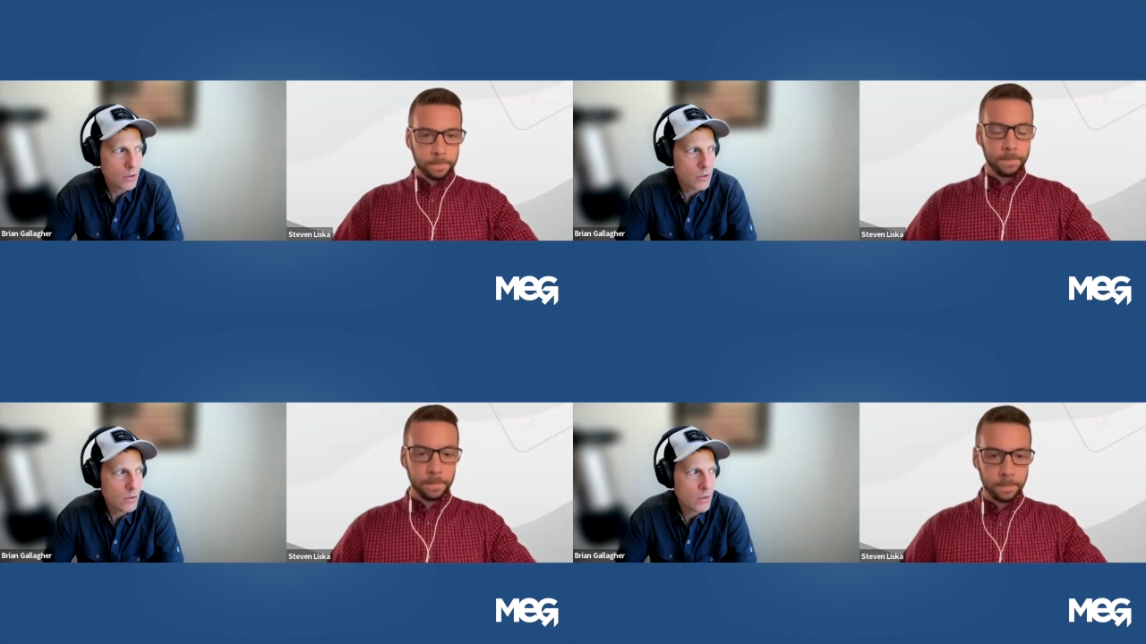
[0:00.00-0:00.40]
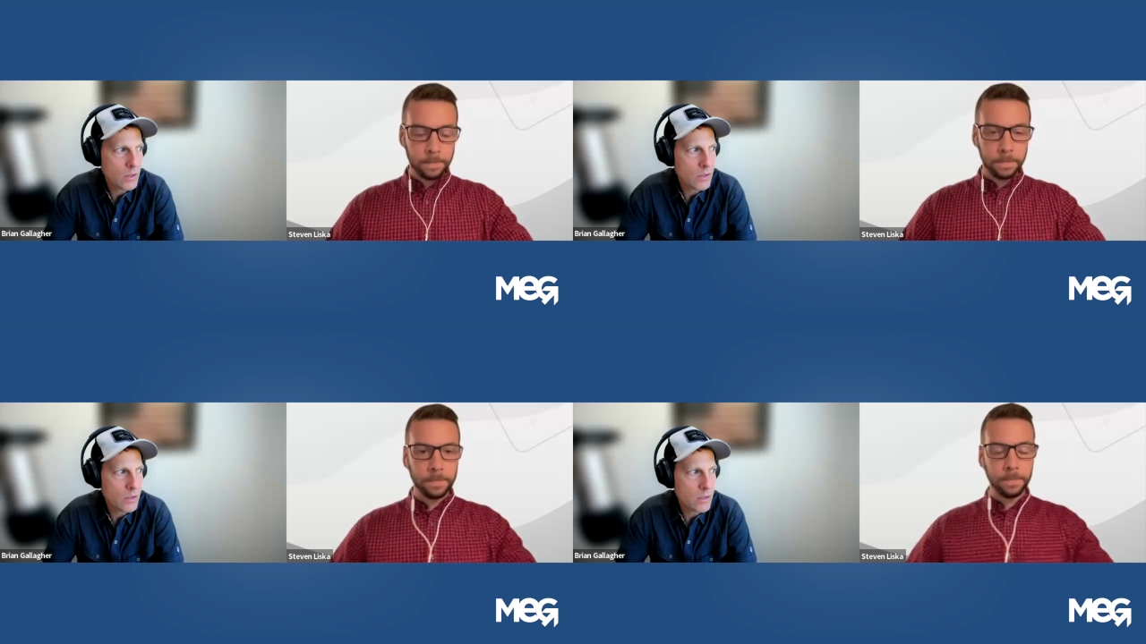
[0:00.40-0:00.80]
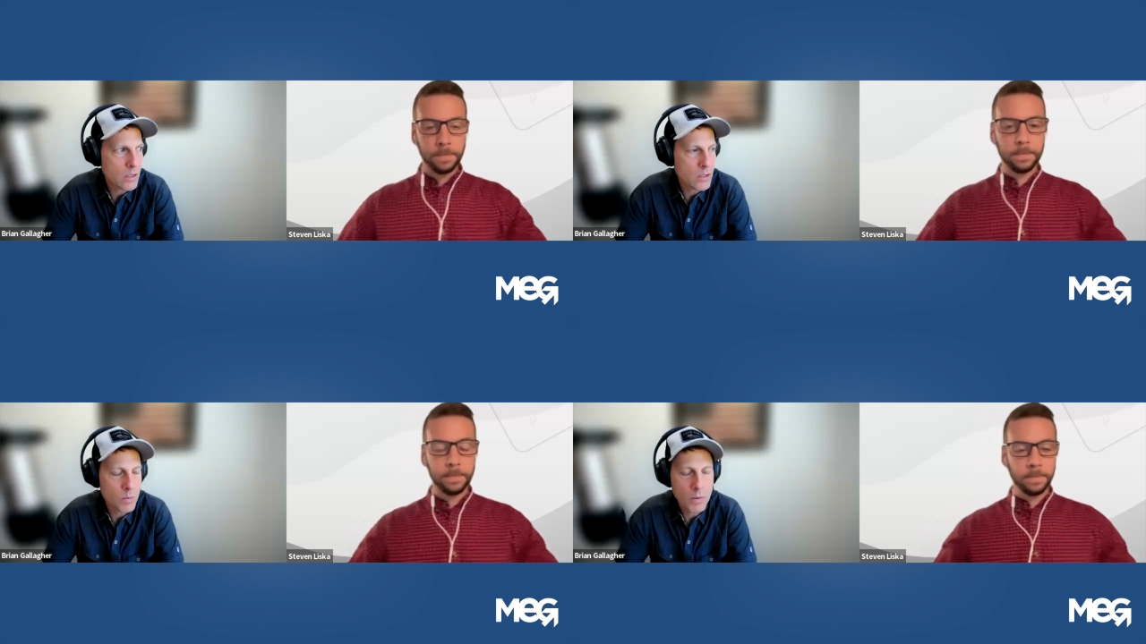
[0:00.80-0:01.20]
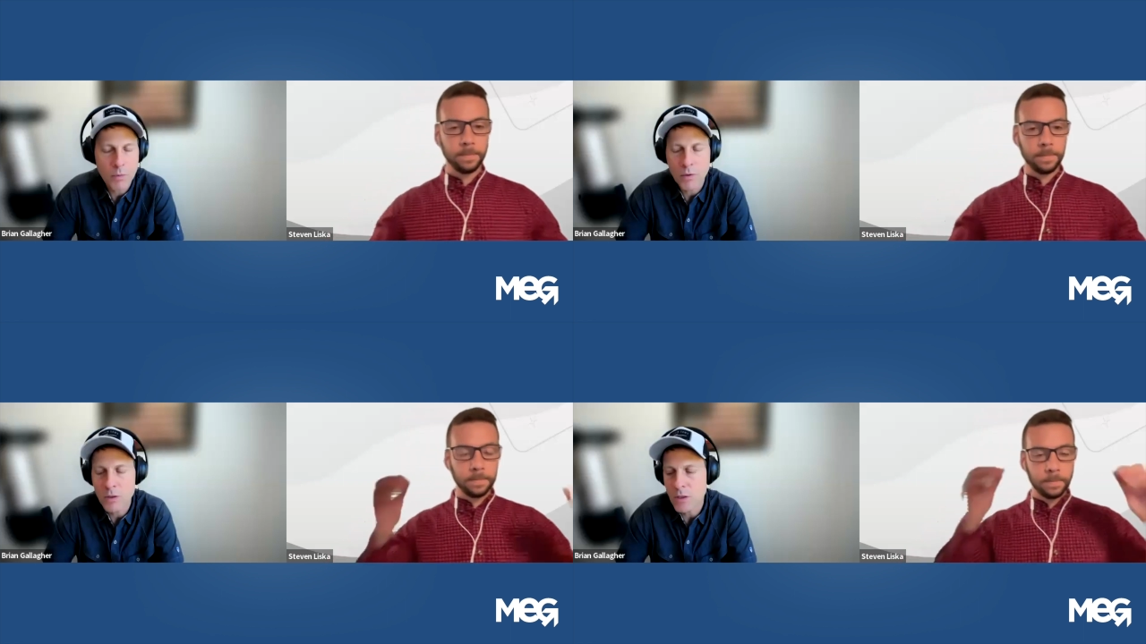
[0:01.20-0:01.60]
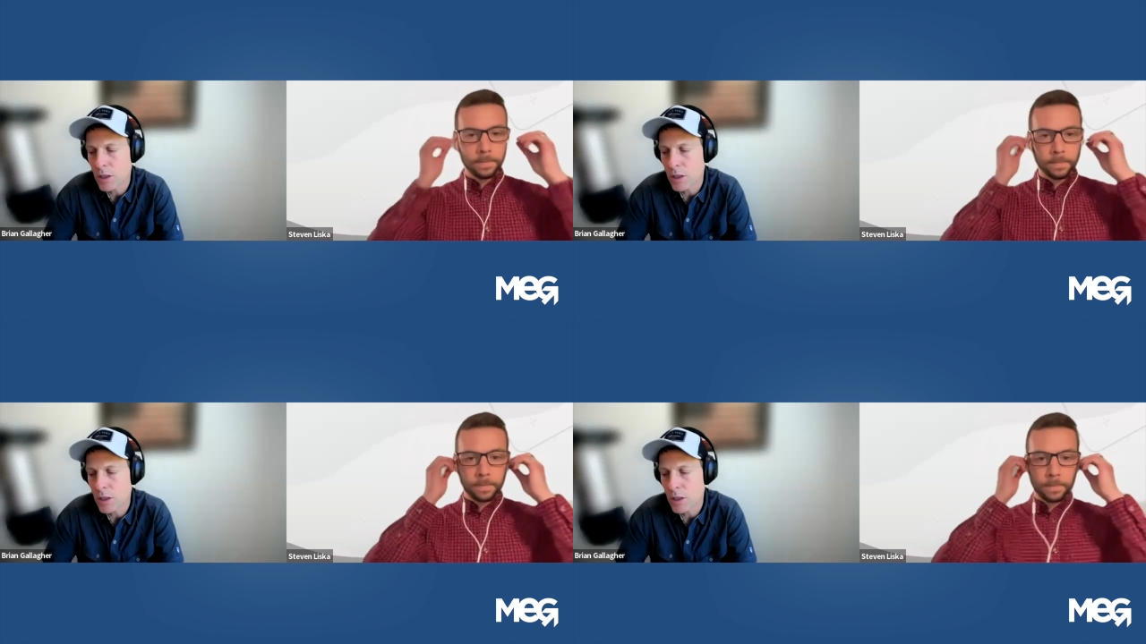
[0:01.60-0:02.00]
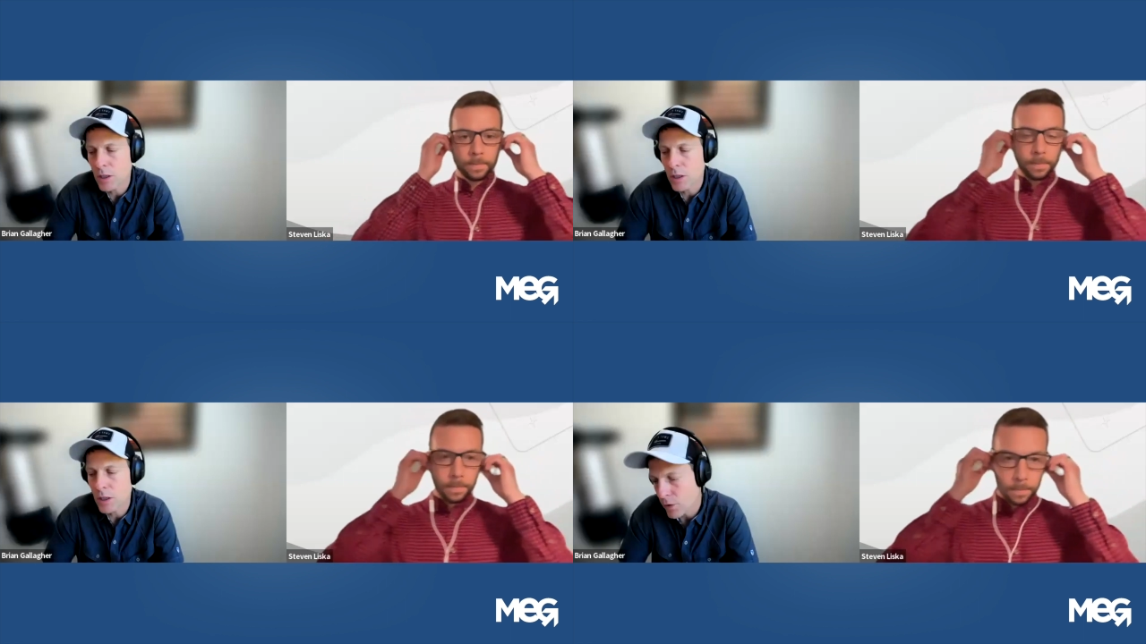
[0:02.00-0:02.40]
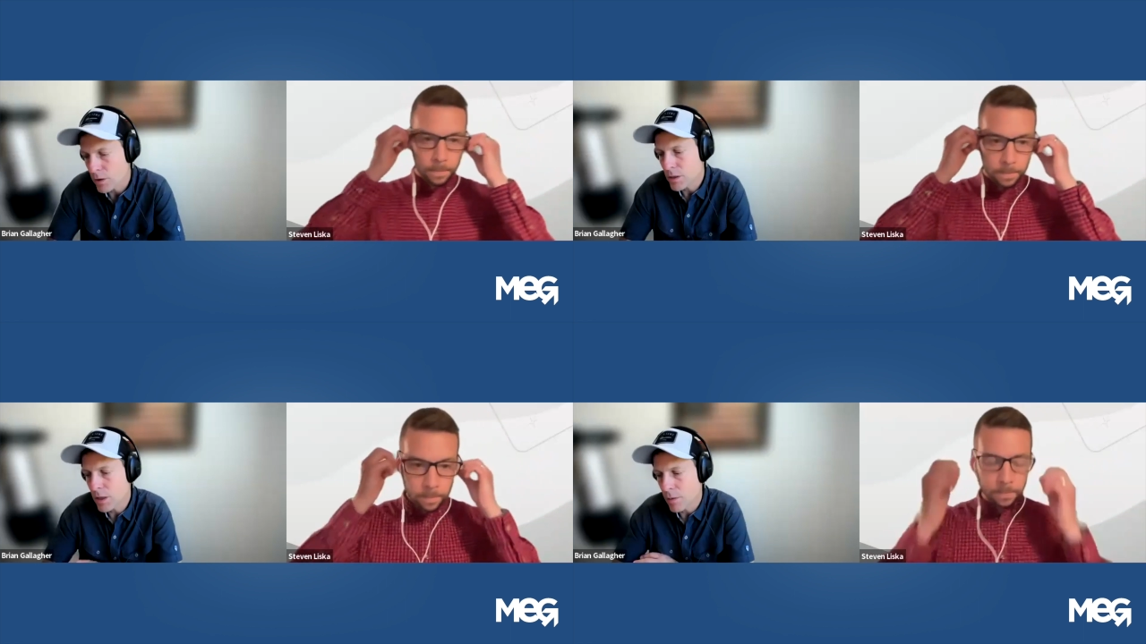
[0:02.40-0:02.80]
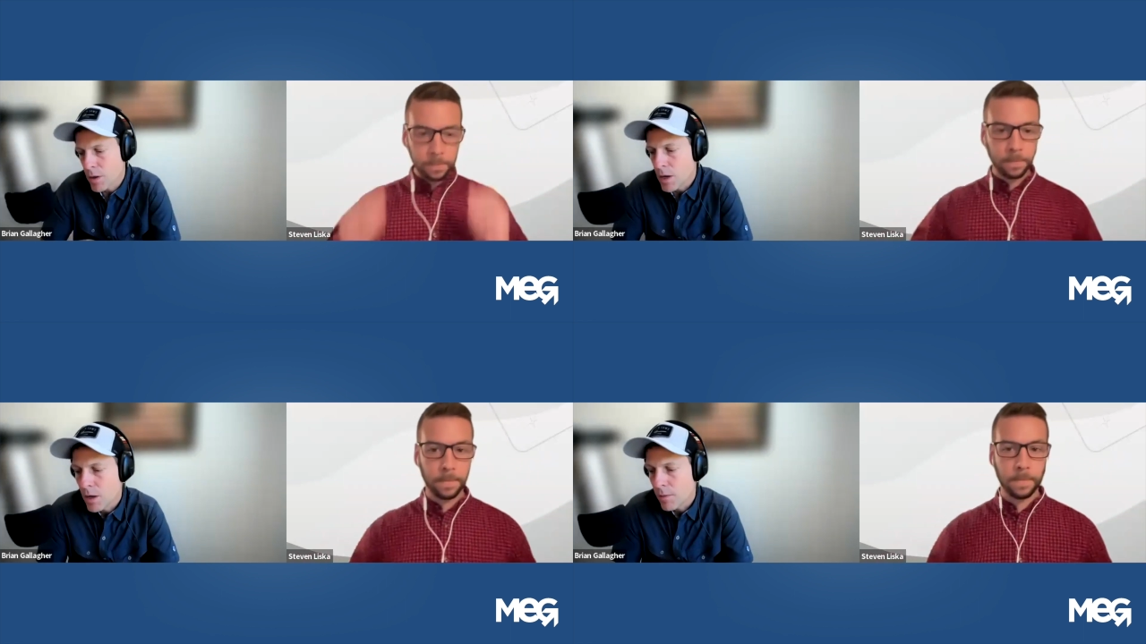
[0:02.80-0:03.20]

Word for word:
Speaker 1: Do you get the sense people are signing up with you for RTM